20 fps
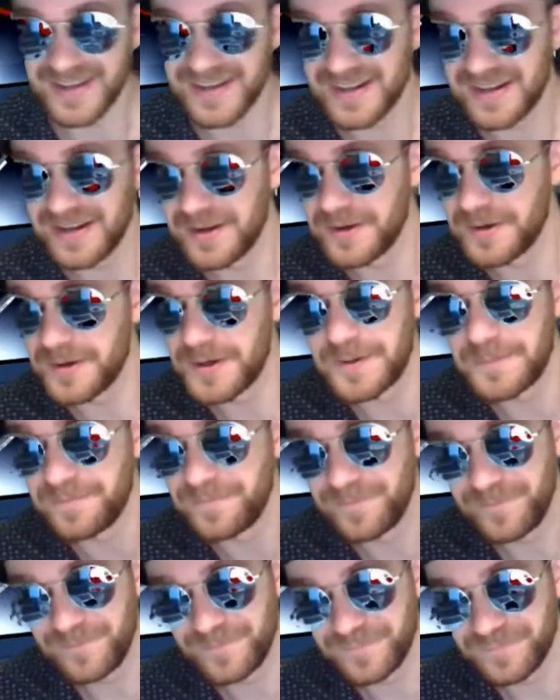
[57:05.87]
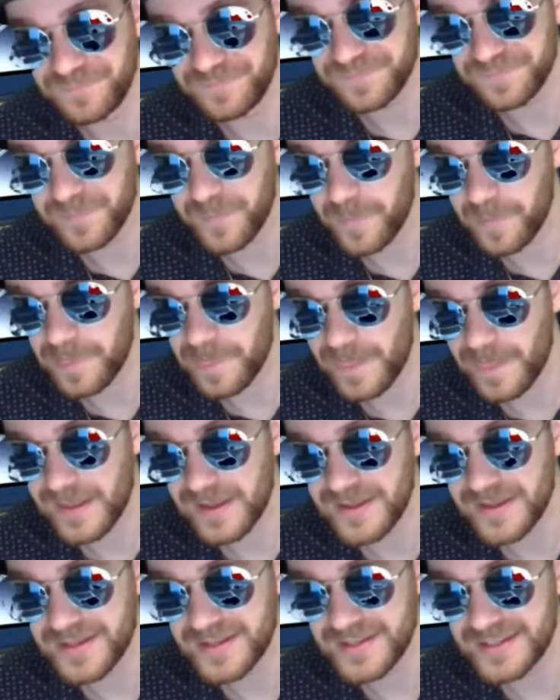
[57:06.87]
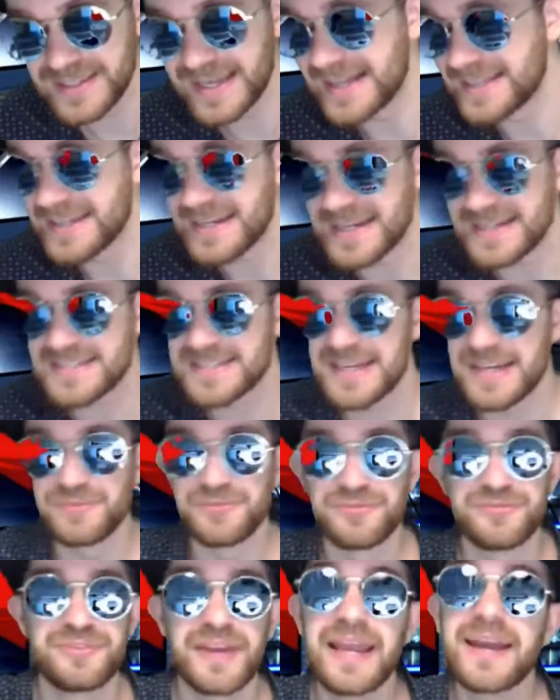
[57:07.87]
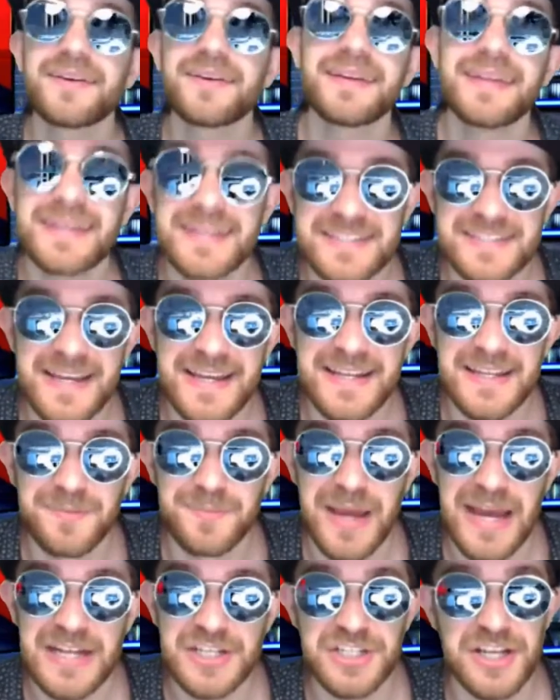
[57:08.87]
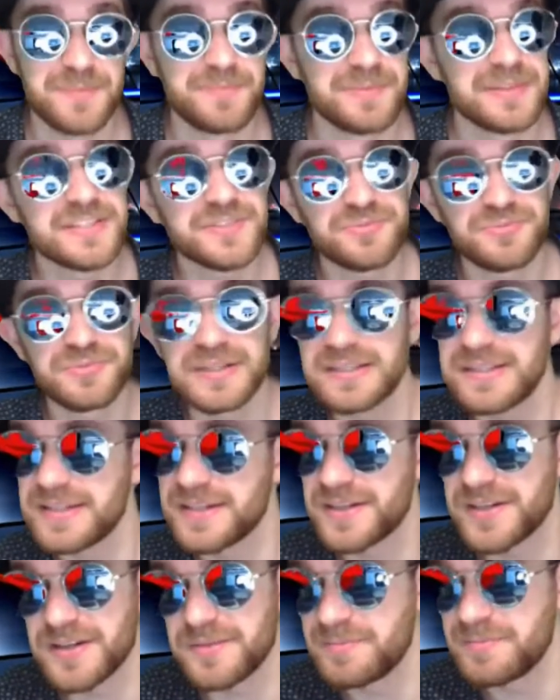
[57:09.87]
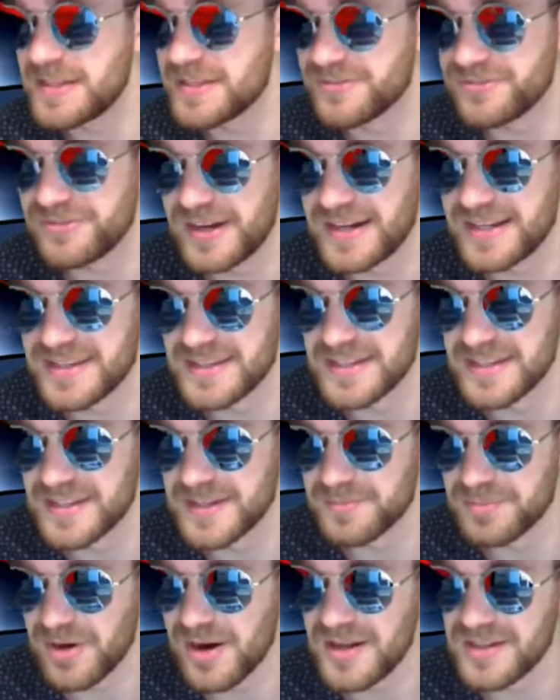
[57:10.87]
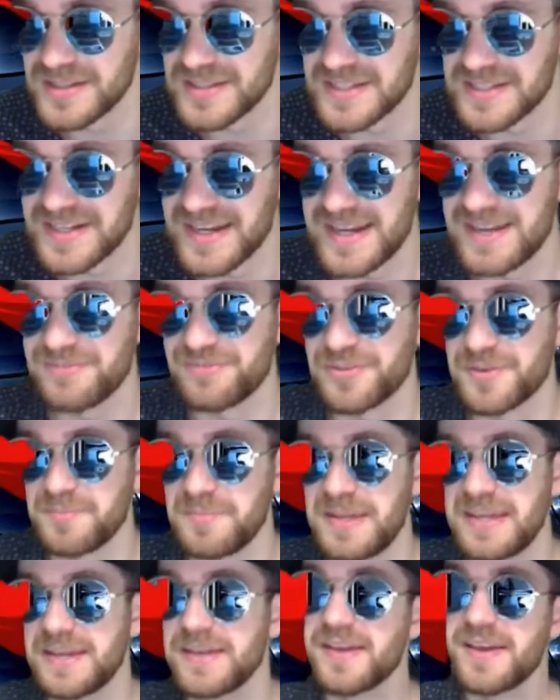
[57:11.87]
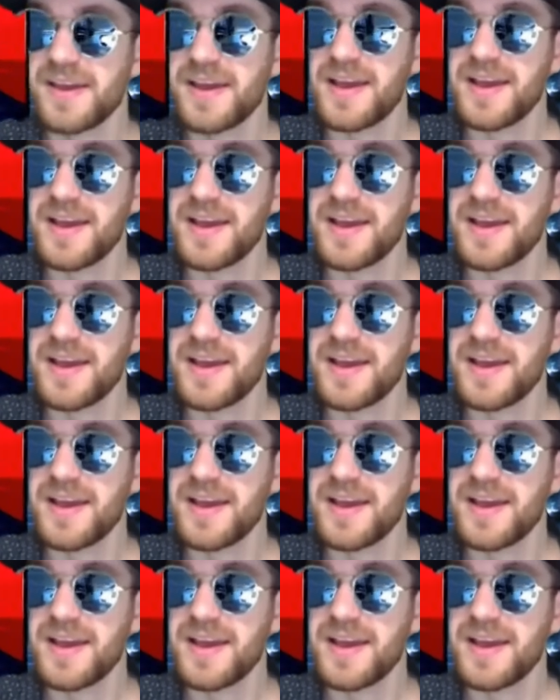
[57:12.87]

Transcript: Yeah, like I said, very exciting matchup. This really could be the fight of the brawl of the night for me.